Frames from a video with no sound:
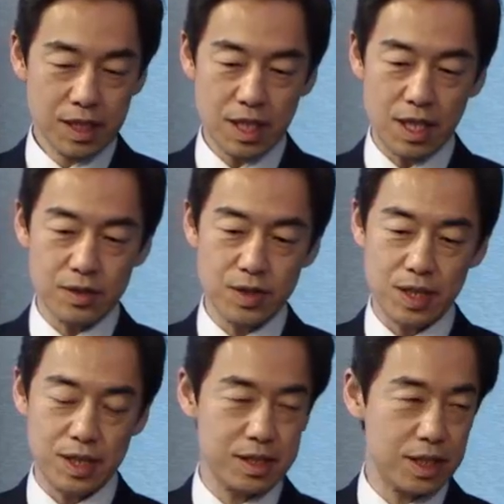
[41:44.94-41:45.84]
uh,
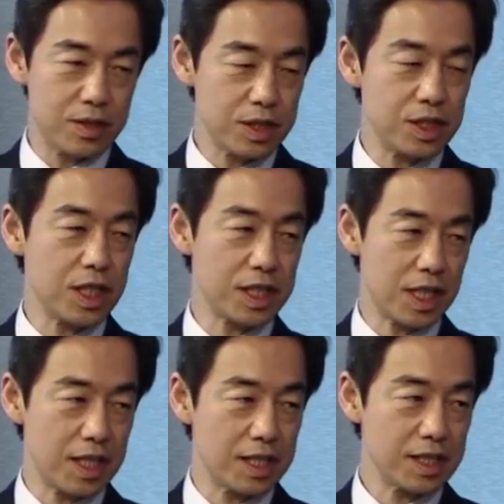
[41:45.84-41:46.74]
Trilateral
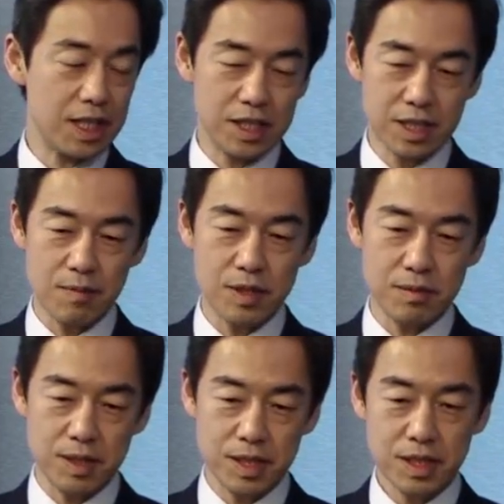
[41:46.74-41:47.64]
CJK uh, Summit
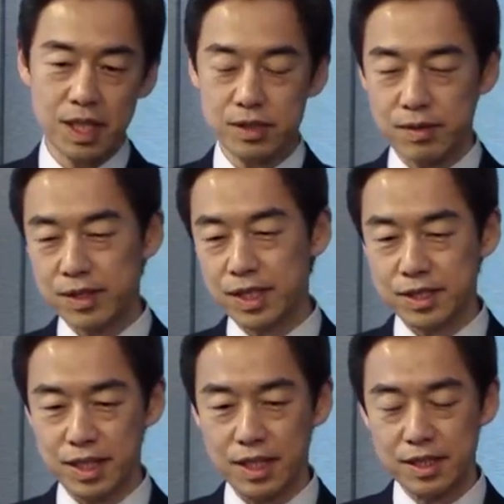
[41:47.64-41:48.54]
meeting as well
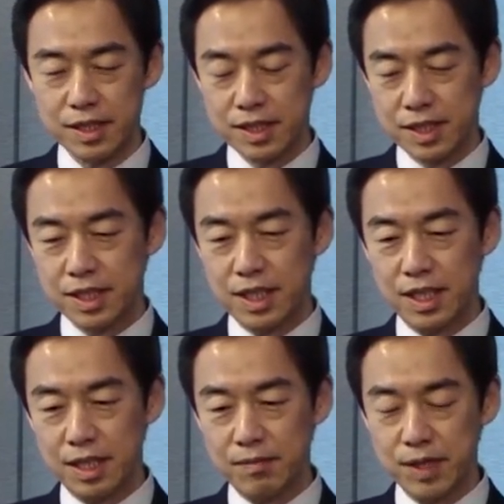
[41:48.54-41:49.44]
as a, uh,
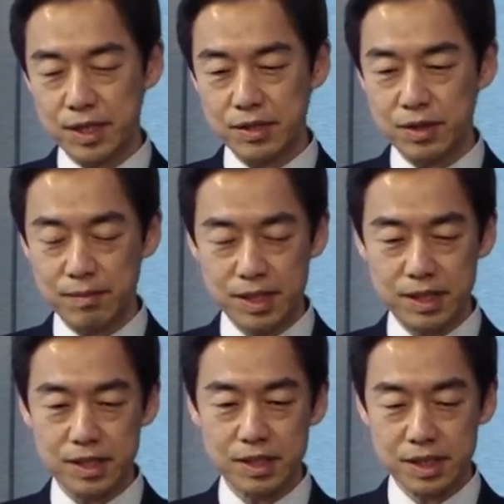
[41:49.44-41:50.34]
uh, very
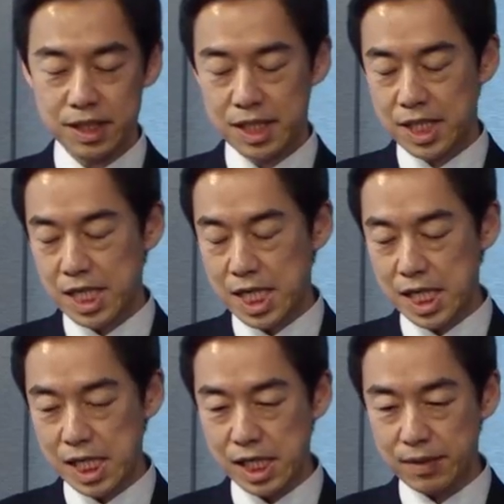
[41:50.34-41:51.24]
dramatic
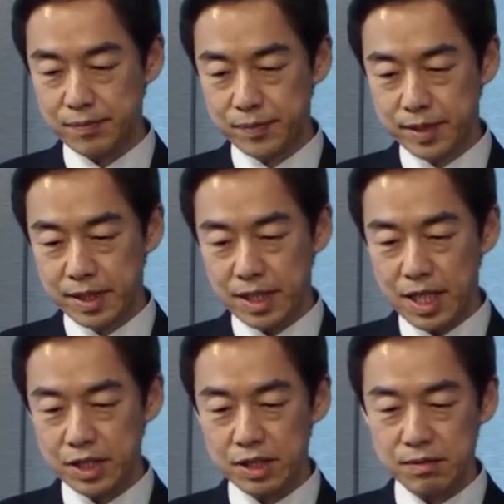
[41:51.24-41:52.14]
uh,
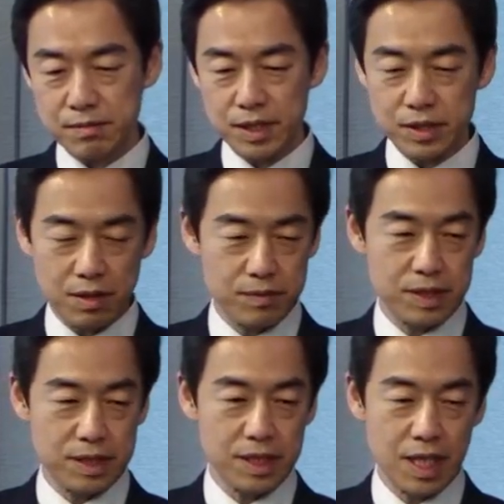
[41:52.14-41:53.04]
achievement of
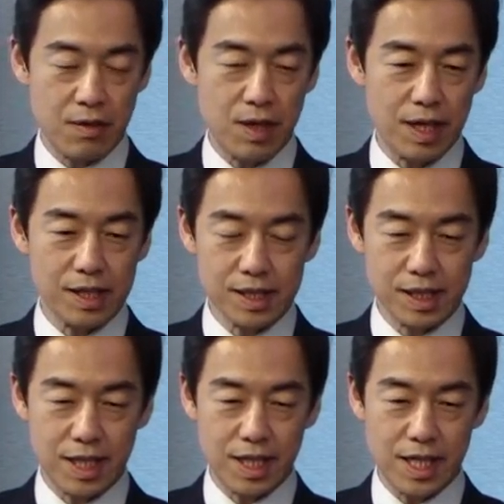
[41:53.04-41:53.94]
the our
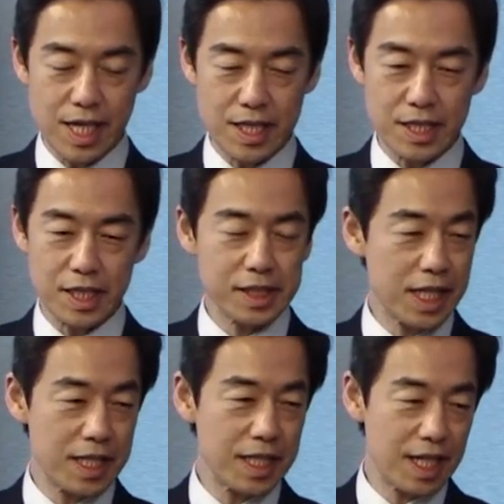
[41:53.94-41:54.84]

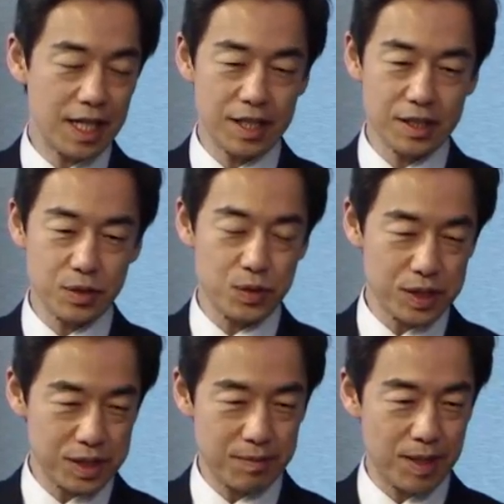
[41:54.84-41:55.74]
AJK,
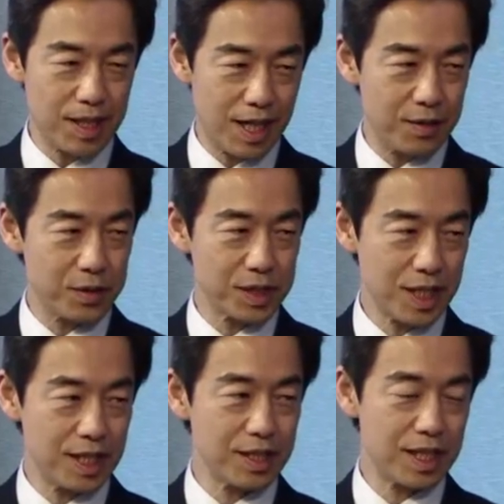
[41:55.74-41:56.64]
US-Japan ROK
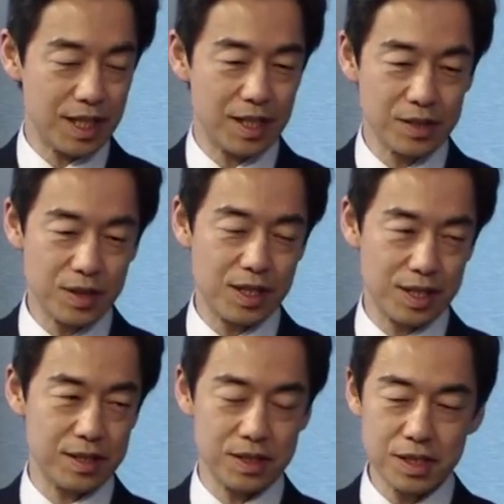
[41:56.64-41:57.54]

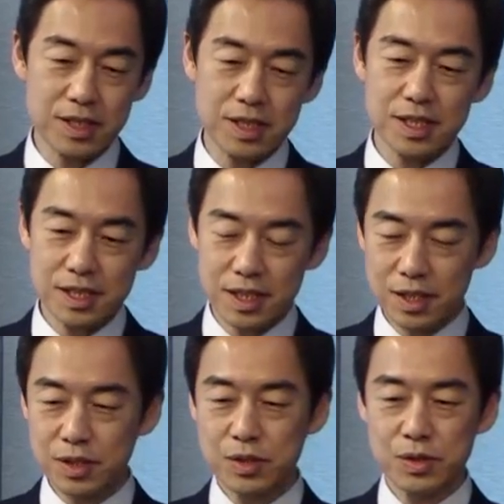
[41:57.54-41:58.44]
trilateral. This, these
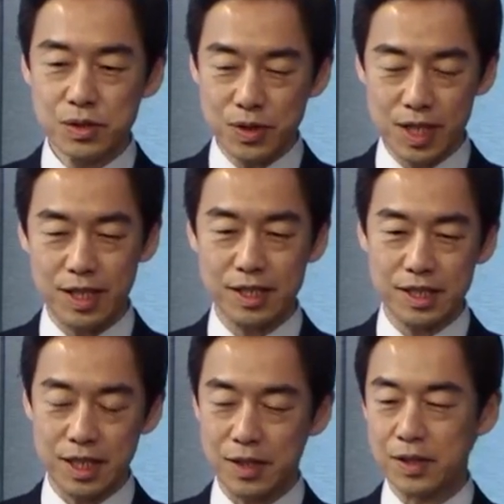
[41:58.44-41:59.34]
two
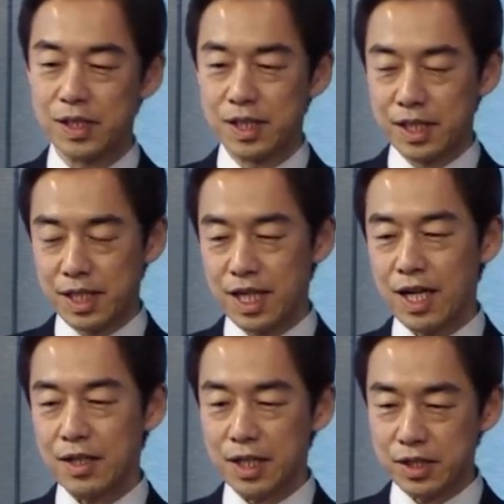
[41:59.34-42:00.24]
trilateral
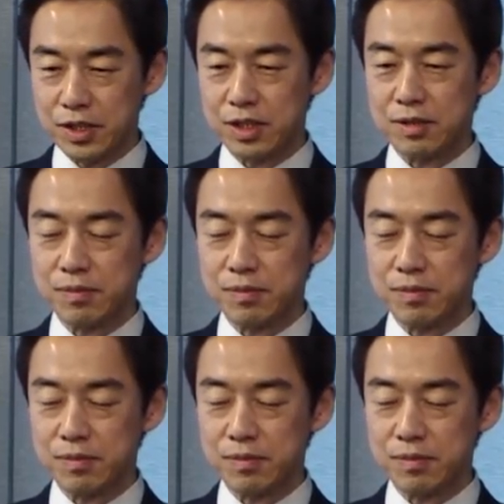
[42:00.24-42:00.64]
relationship